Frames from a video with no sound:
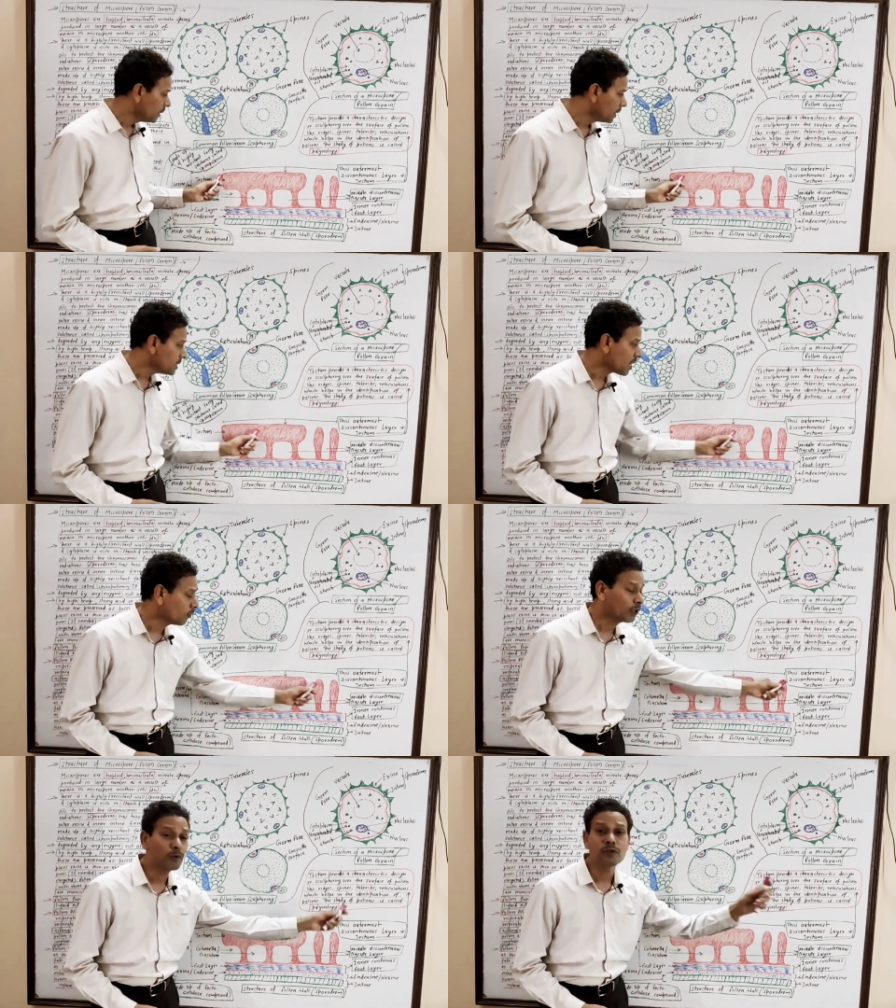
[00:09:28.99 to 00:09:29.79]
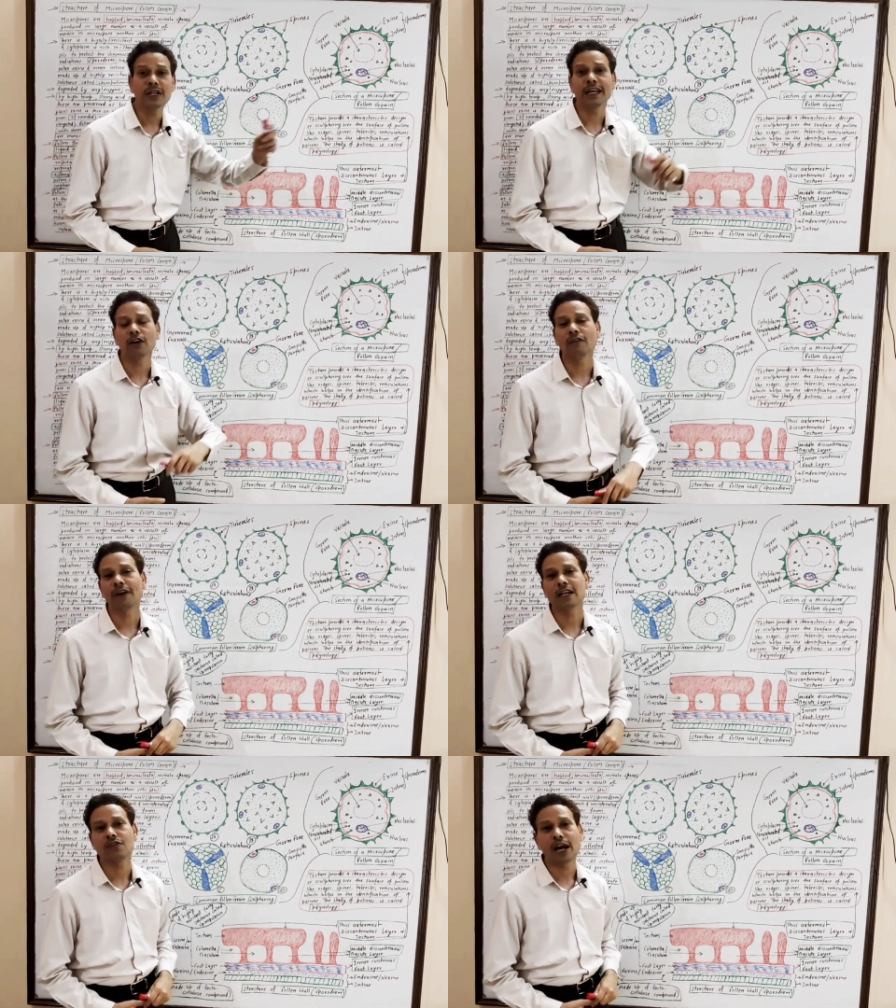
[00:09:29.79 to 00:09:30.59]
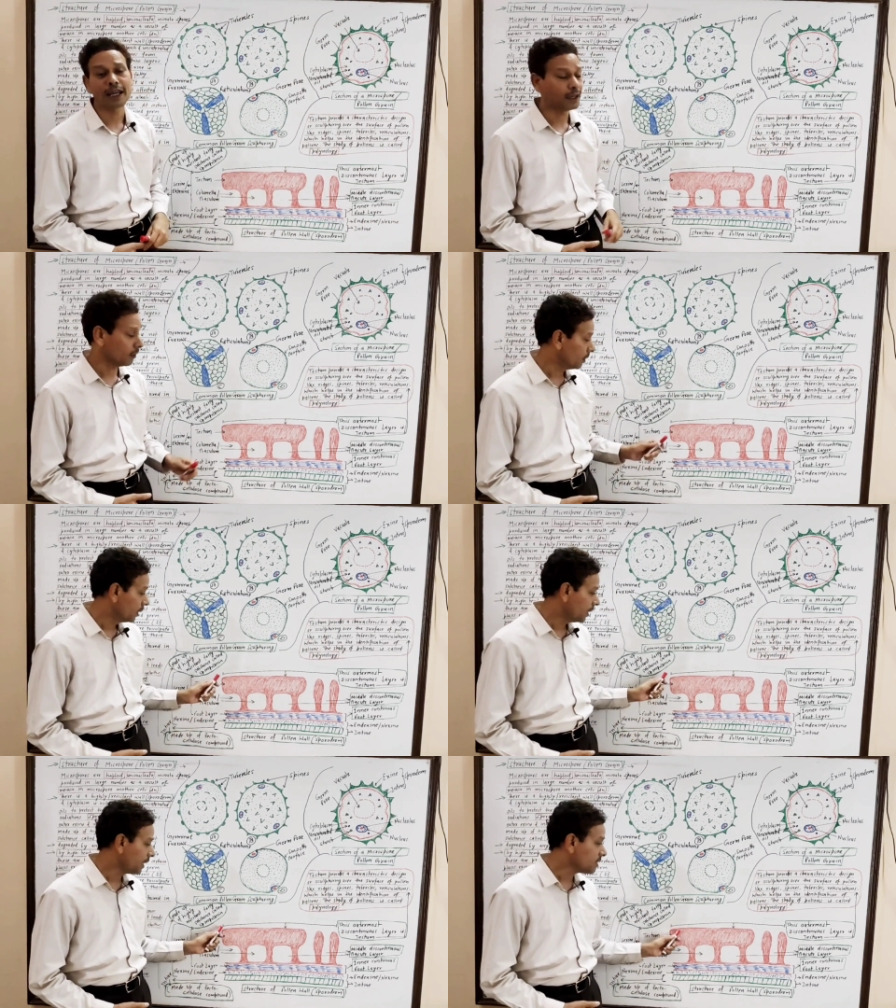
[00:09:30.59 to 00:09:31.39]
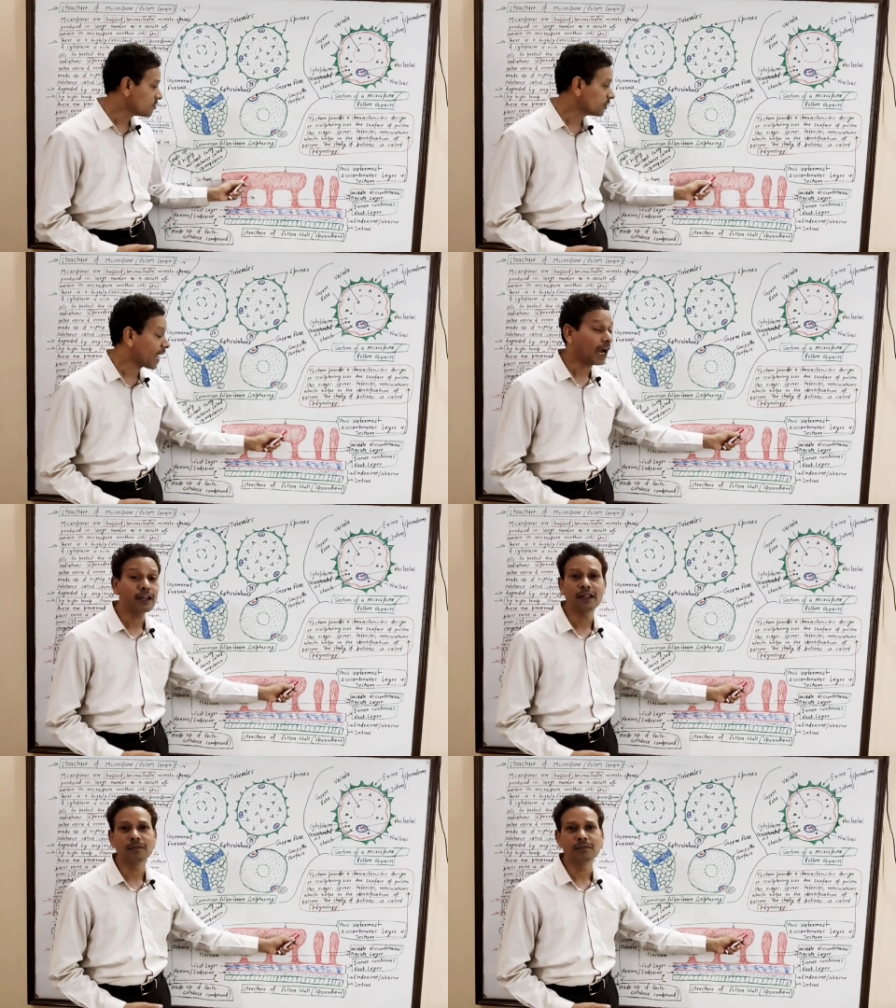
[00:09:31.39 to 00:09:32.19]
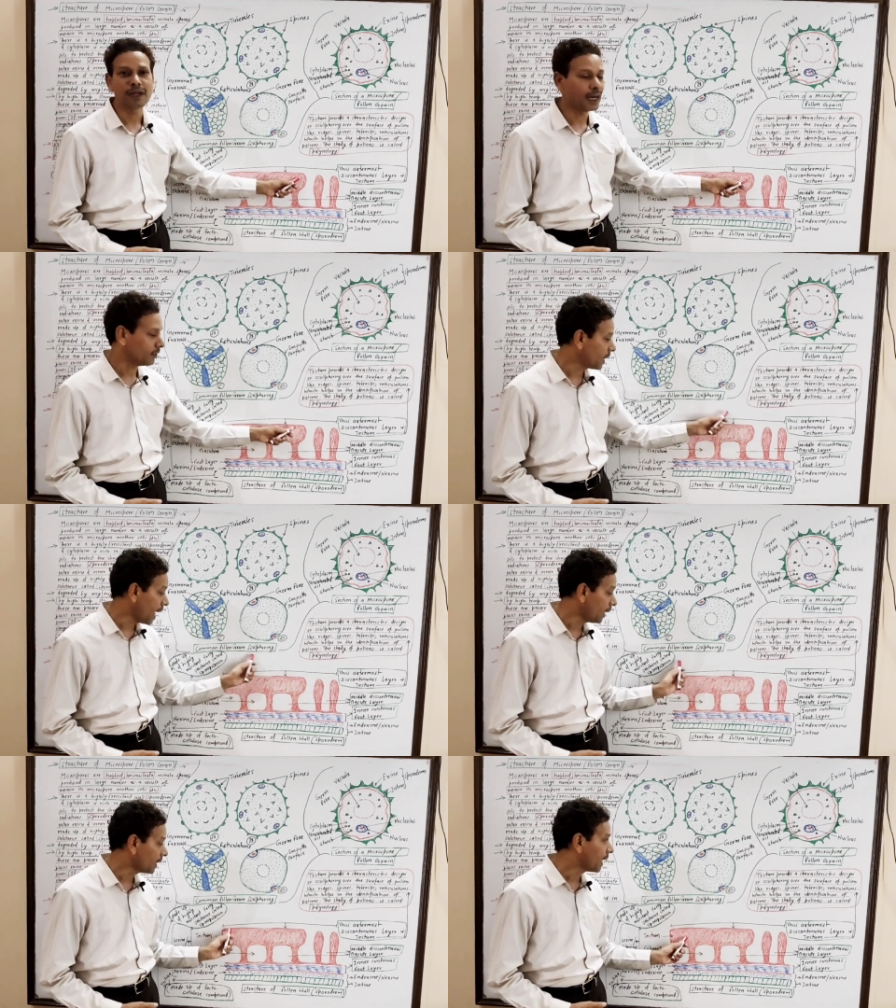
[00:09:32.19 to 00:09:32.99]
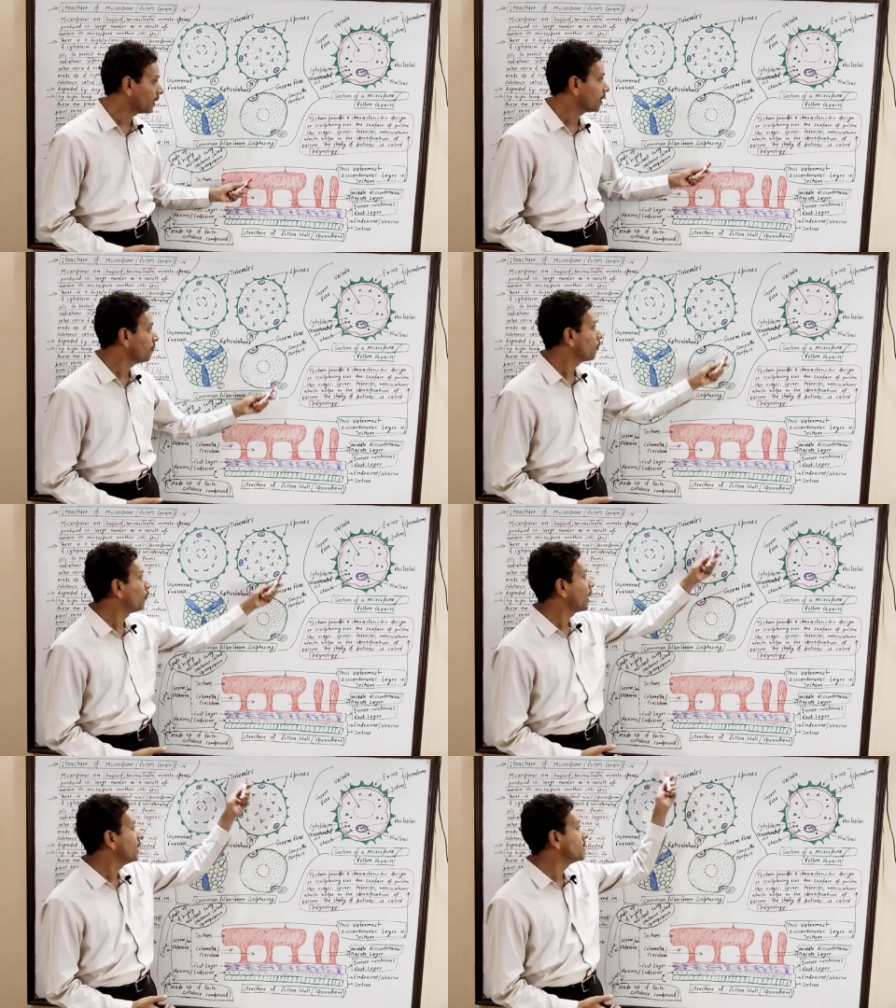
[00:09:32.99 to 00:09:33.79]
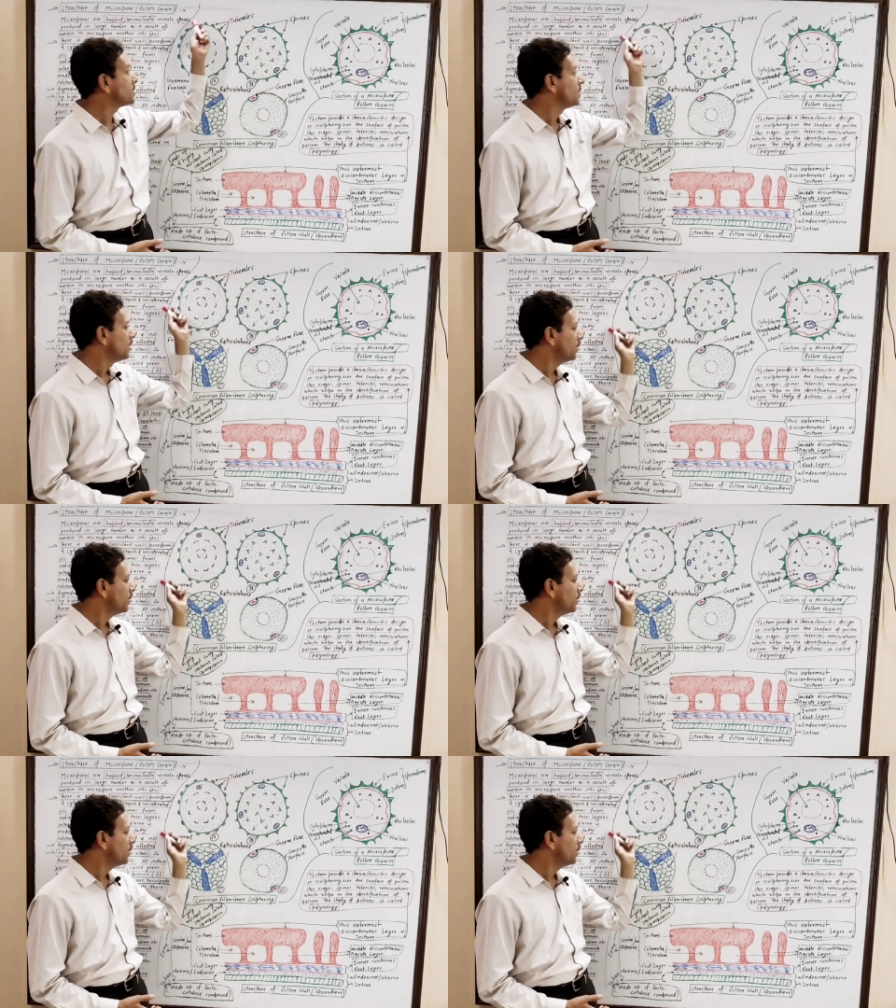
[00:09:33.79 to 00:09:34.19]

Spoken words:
This outermost layer of exine, it is tectum, and that tectum provides